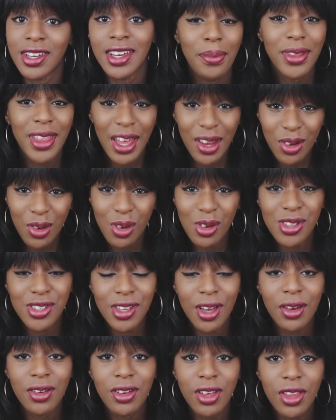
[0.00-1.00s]
But then
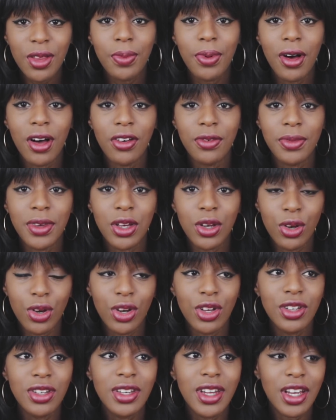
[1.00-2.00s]
also, another part of me
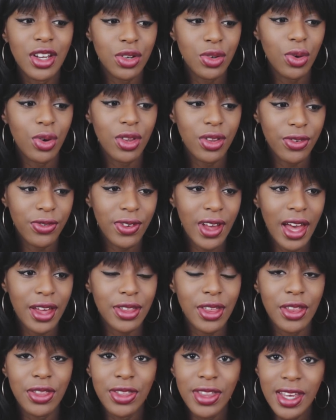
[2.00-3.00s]
couldn't ignore the
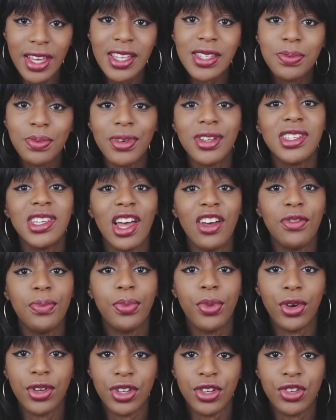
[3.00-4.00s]
fact that these
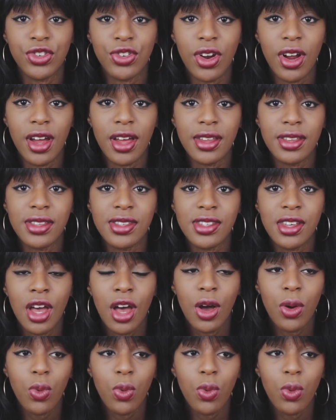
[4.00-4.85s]
must-have body trends